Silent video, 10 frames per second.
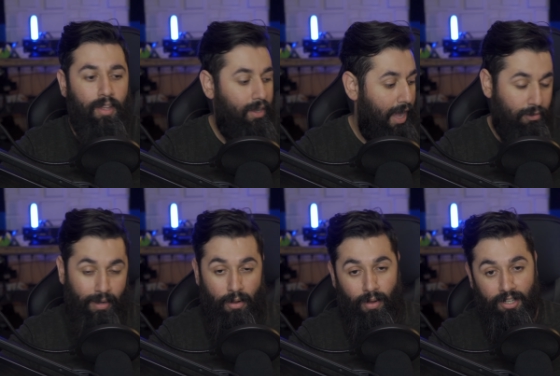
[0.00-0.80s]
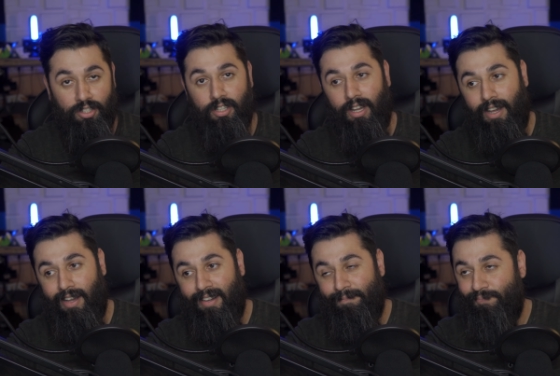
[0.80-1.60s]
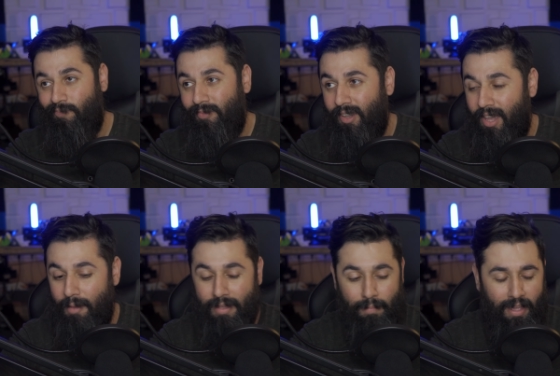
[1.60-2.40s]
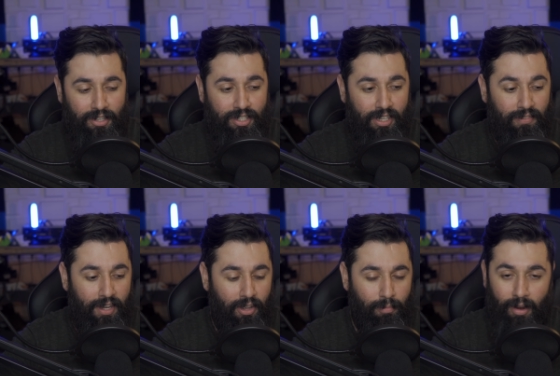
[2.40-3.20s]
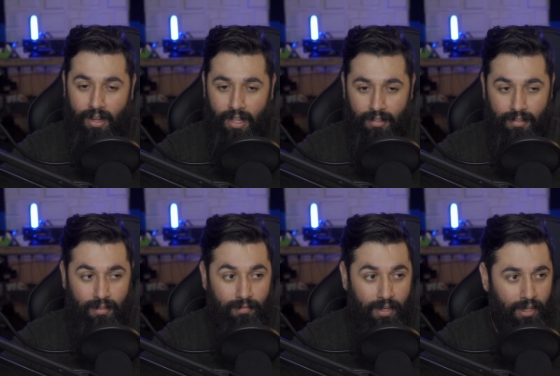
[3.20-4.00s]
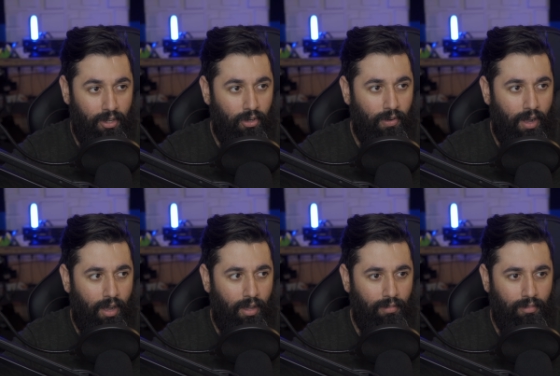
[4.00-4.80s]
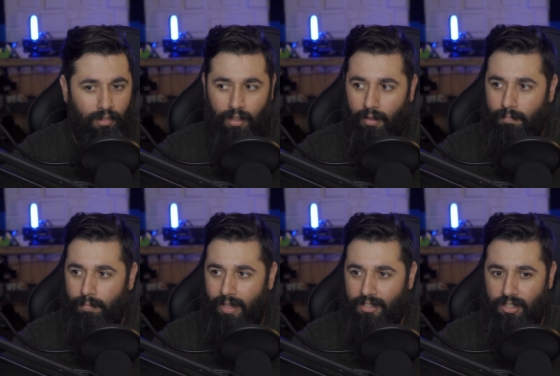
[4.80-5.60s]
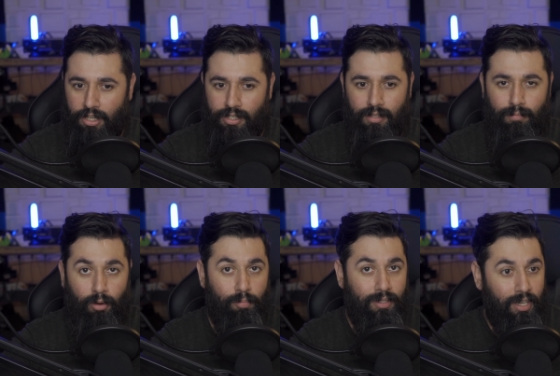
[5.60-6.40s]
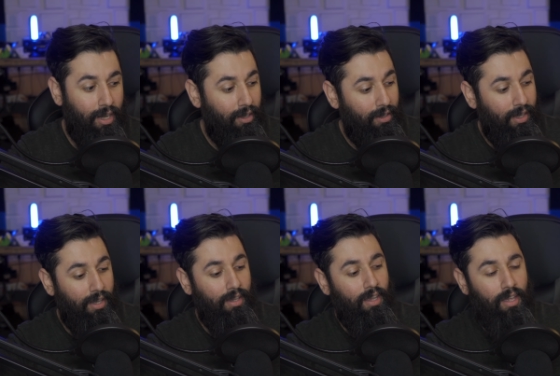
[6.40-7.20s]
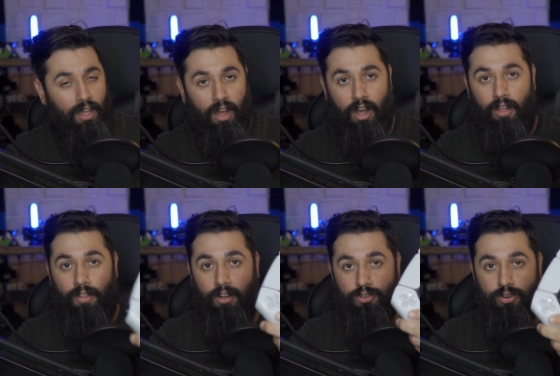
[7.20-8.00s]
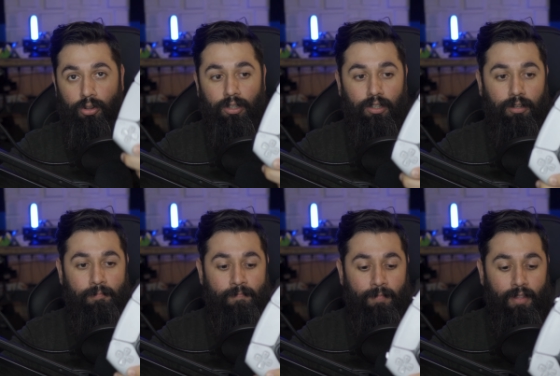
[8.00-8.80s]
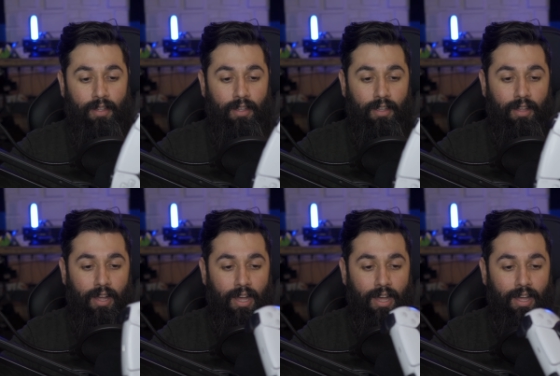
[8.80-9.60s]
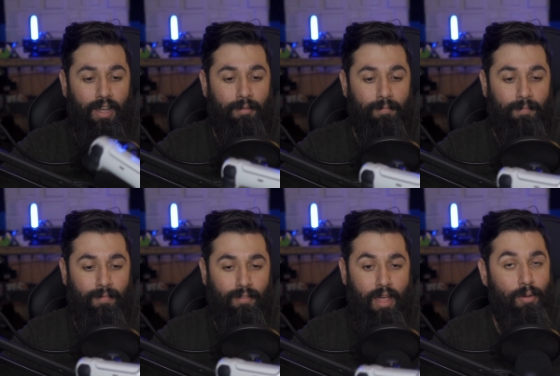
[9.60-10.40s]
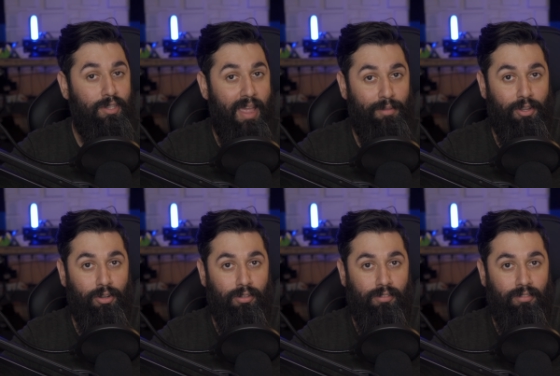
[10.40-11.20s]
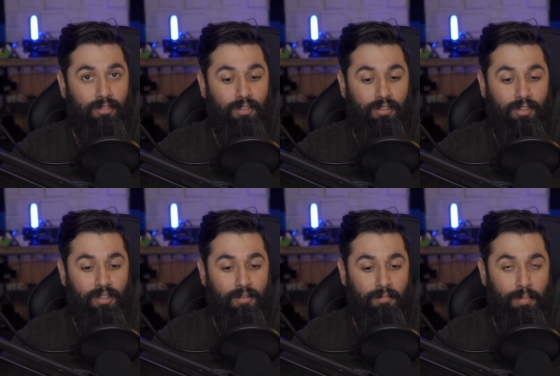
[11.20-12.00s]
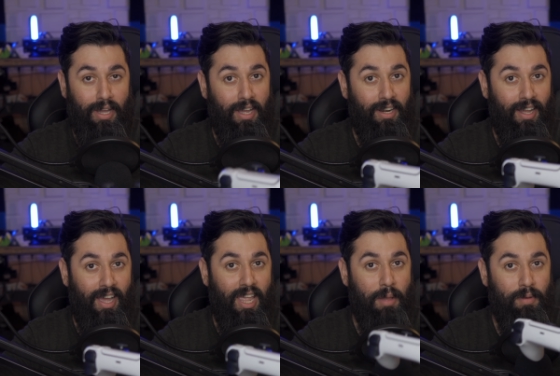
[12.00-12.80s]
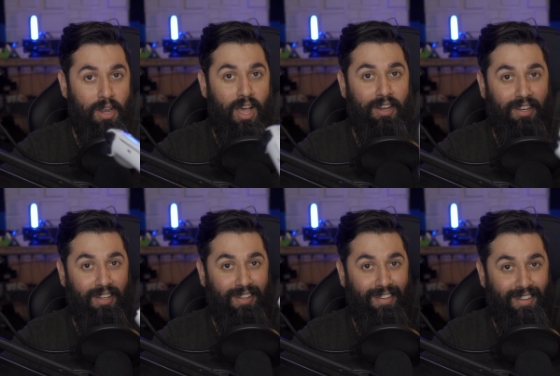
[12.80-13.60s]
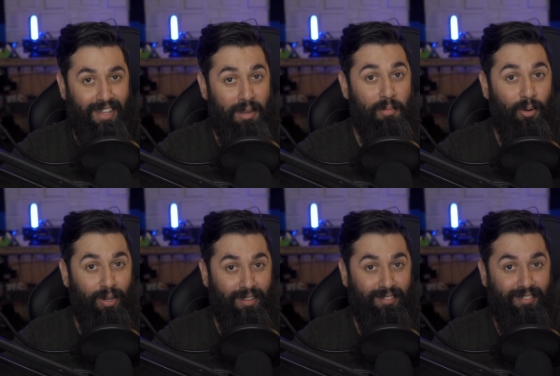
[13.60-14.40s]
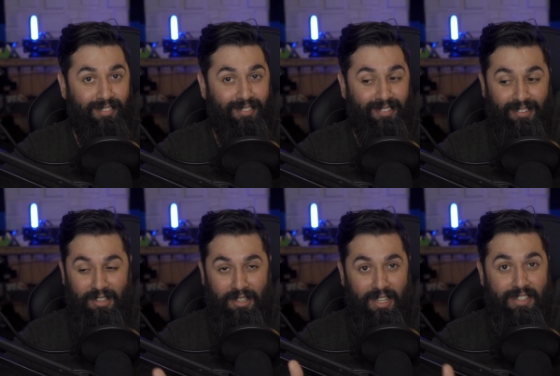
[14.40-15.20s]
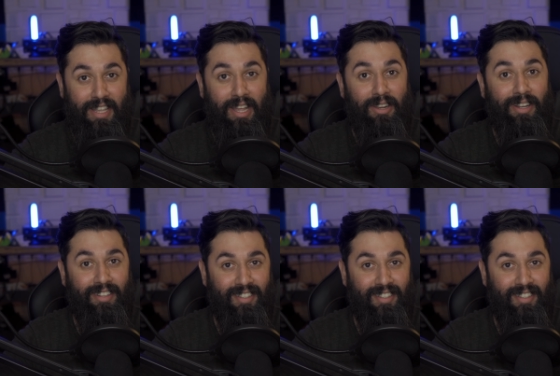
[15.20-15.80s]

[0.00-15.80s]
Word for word: Guys, when I watched MKBHD's video, Marques' video on the PlayStation, more particularly on the controller, I was skeptical, but I am not anymore. Let's take a look at